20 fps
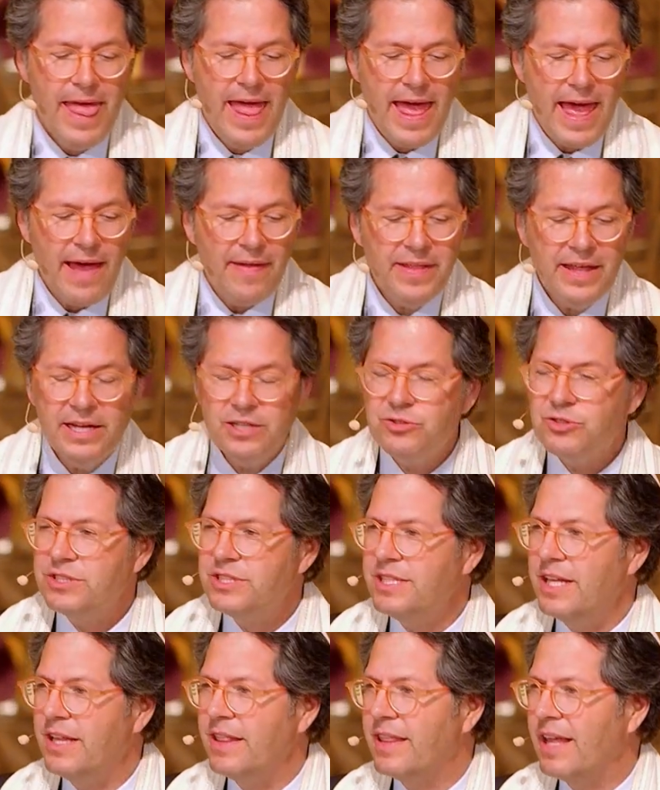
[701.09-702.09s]
And the
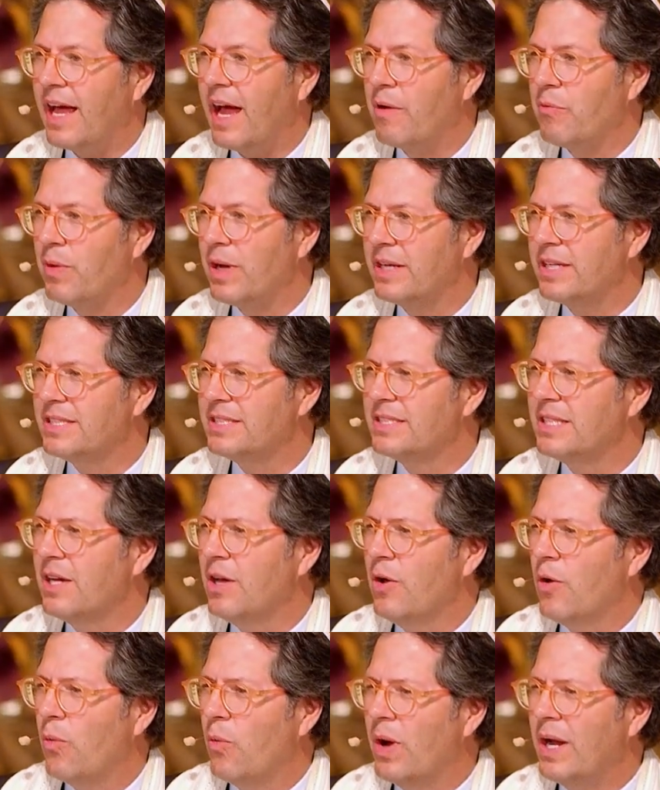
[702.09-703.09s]
interesting thing I read is,
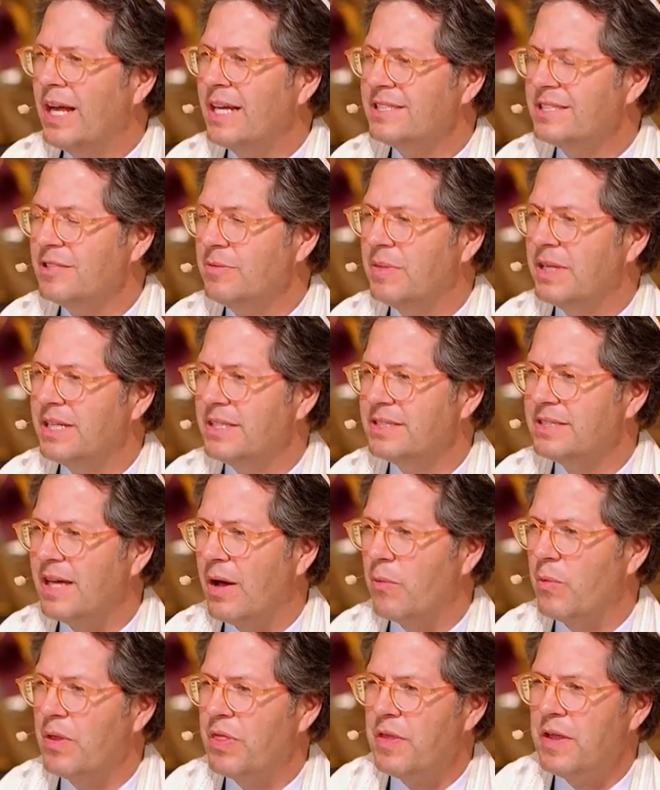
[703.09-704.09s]
one estimate is that
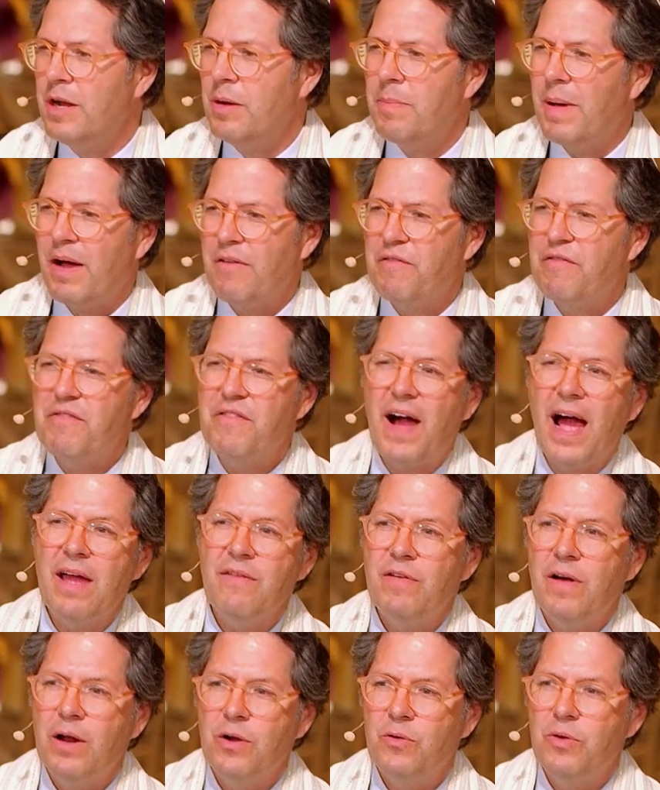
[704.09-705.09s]
within about
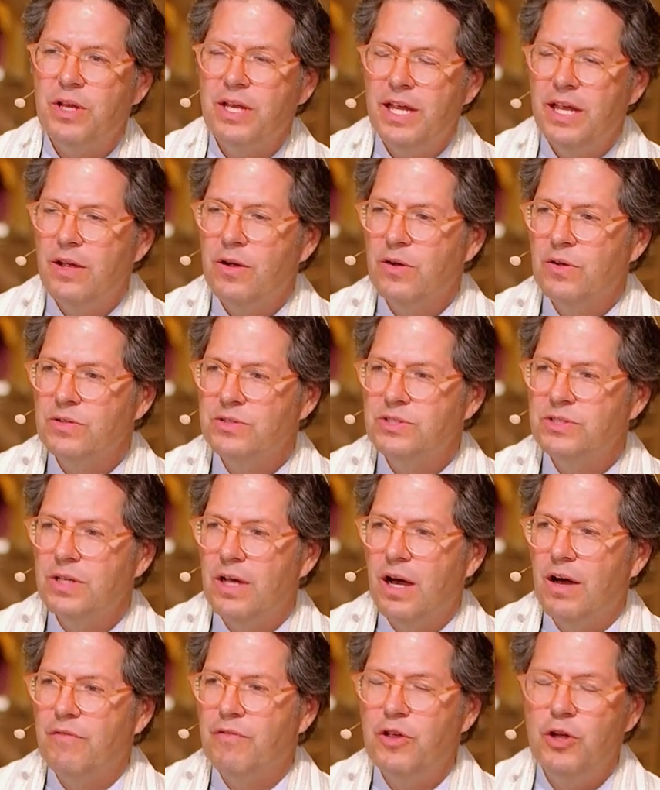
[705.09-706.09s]
500 years
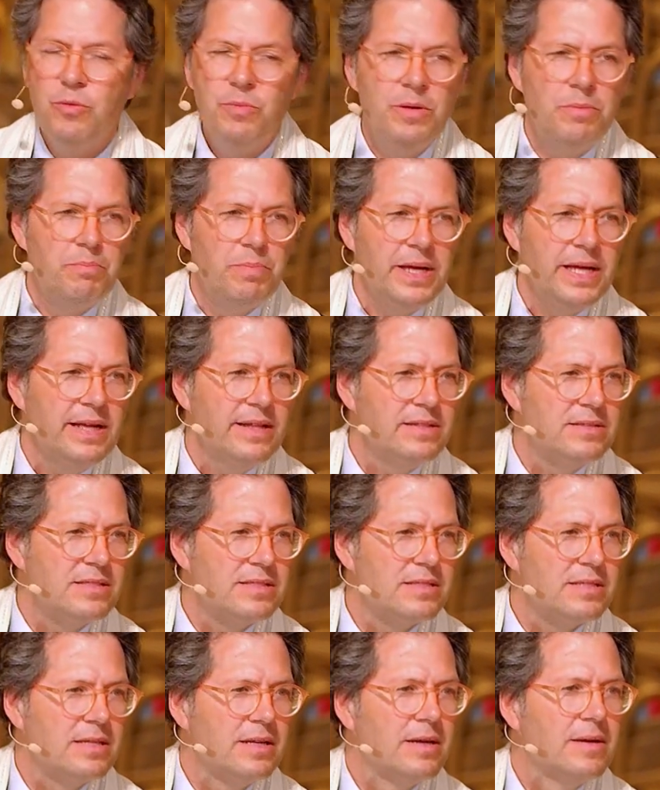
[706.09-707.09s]
of human
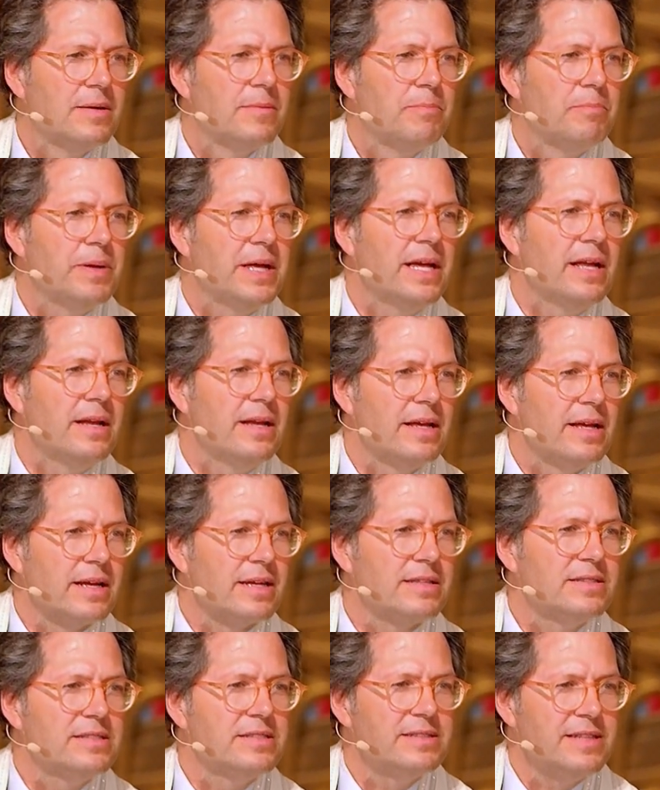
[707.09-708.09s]
beings being
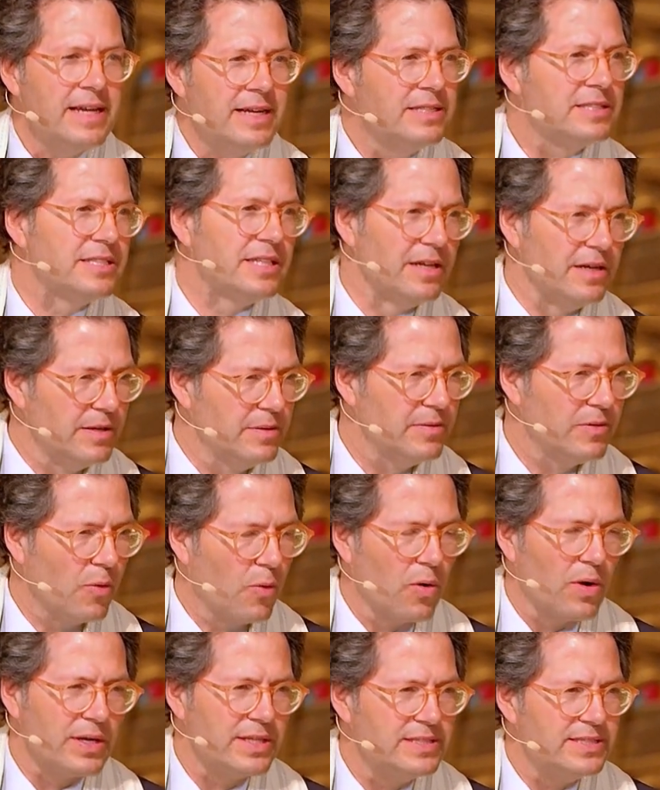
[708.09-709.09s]
extincted
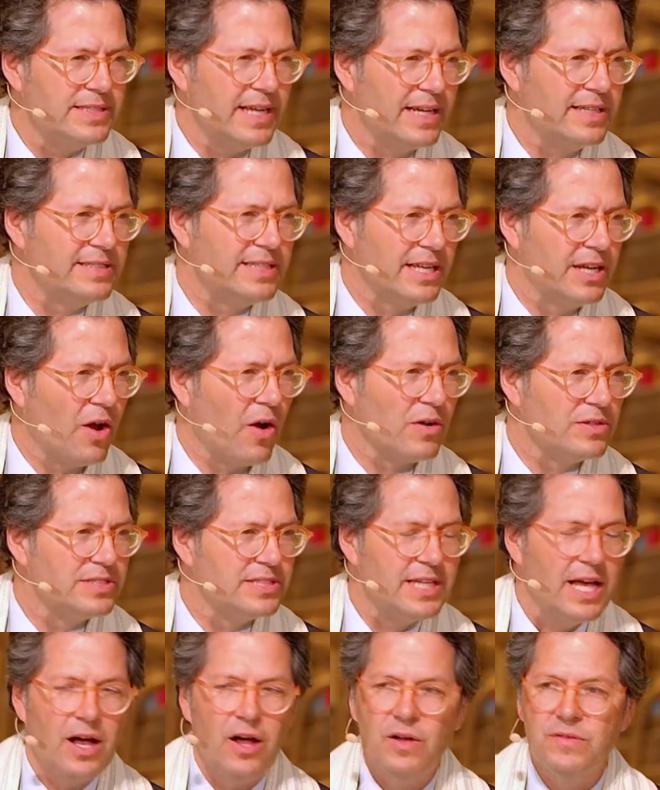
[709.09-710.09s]
or extincting
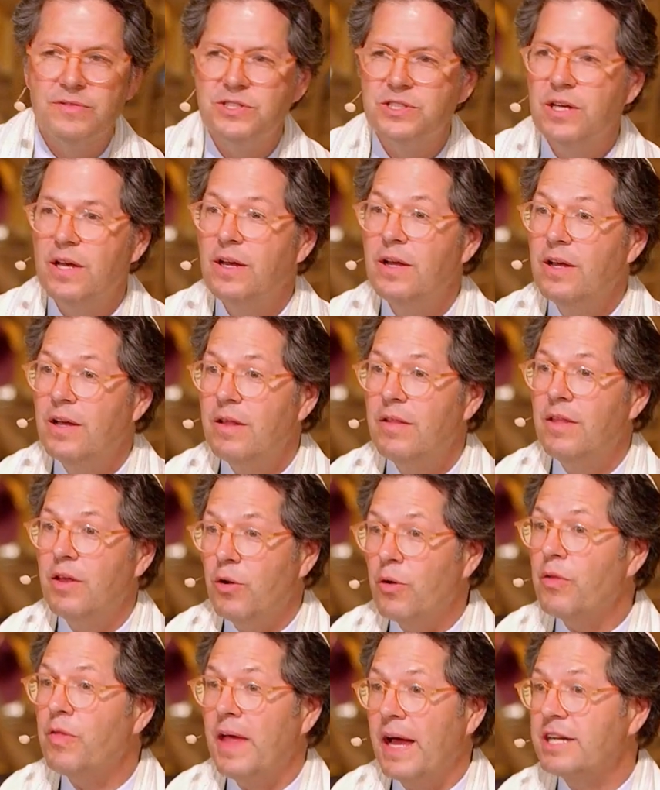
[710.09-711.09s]
ourselves, the
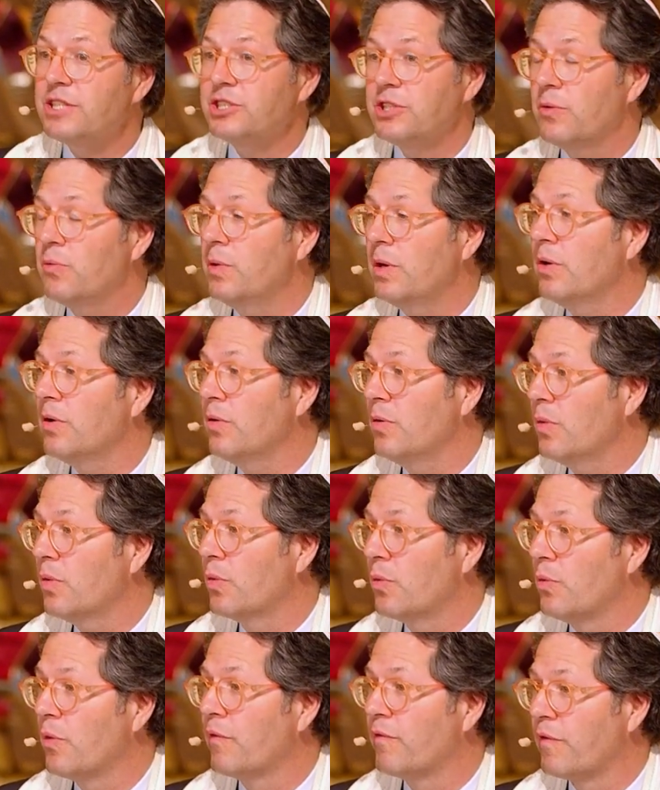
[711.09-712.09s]
earth actually will
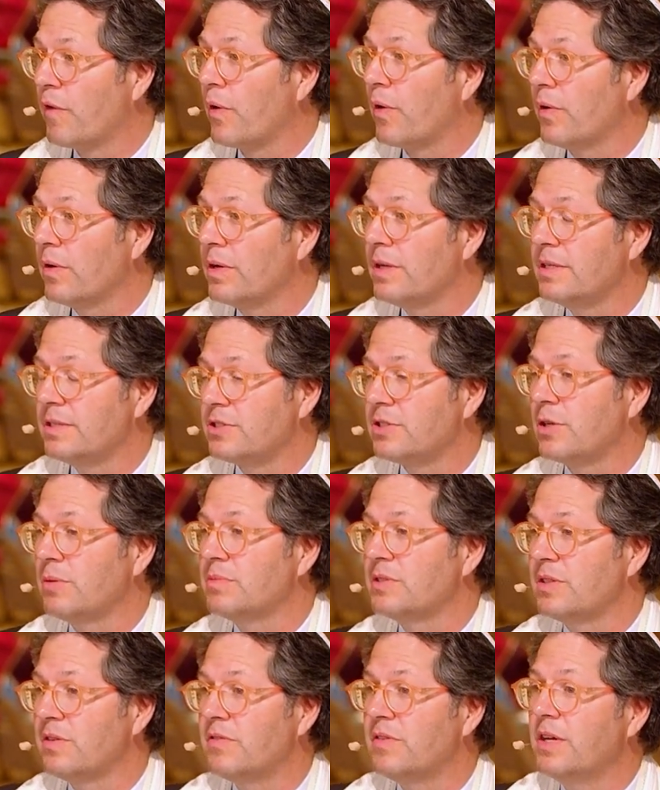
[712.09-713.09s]
revert in terms
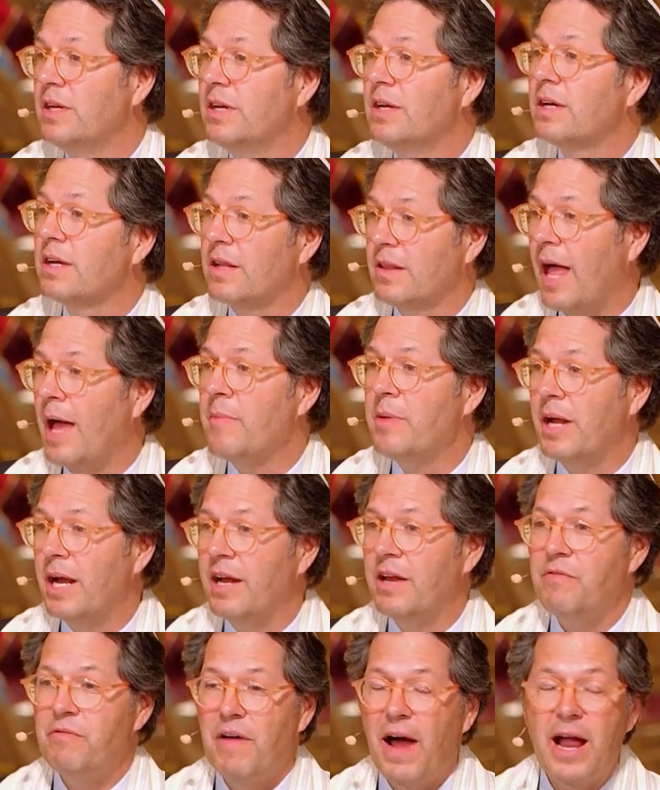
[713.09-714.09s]
of climate and
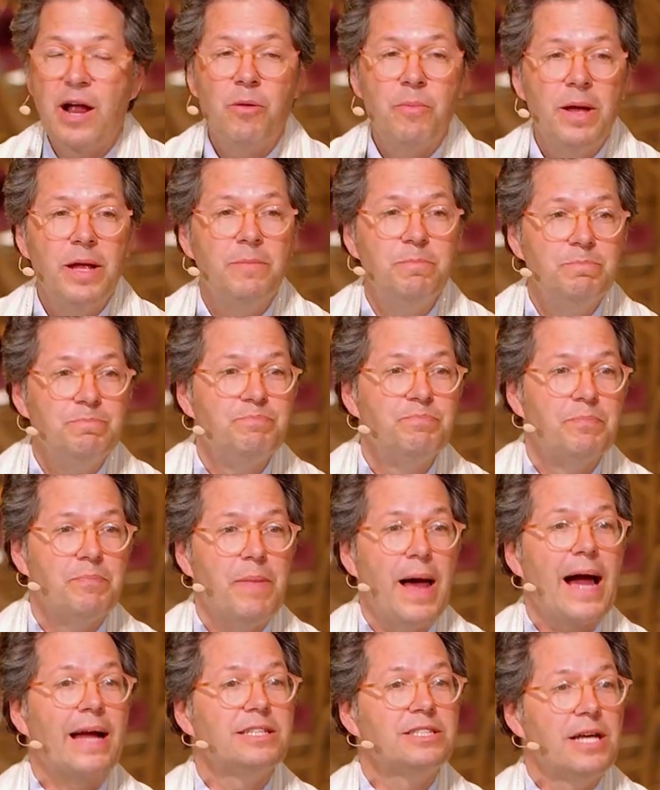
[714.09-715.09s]
environment
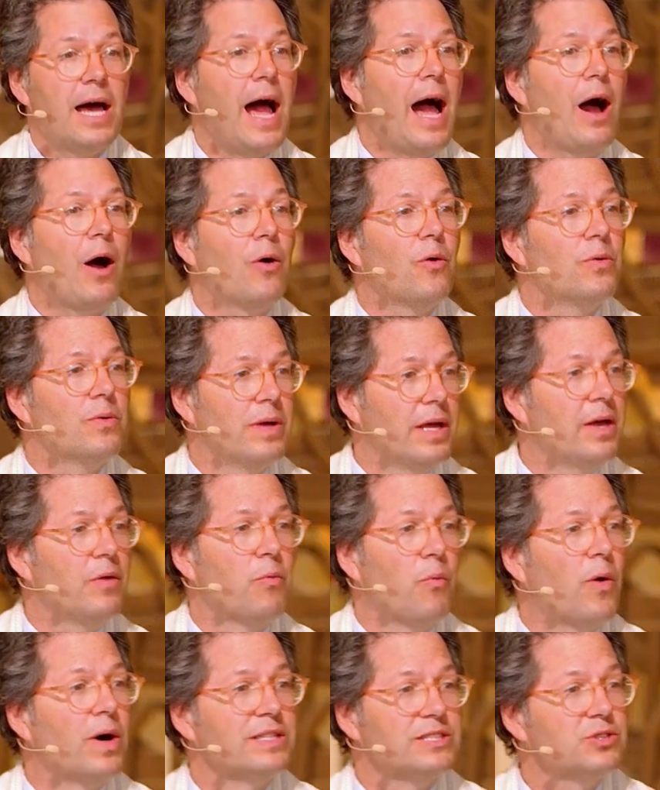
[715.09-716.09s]
back to how it
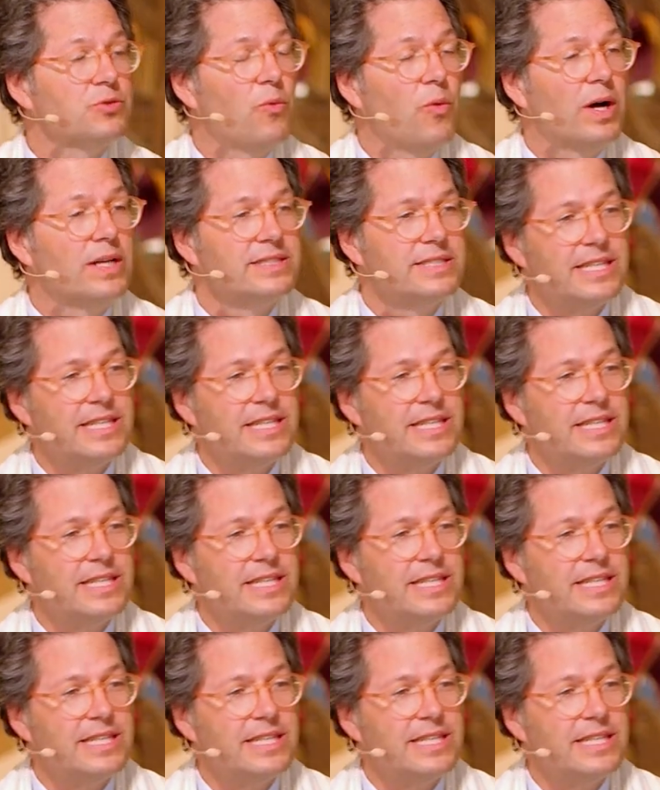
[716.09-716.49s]
once was.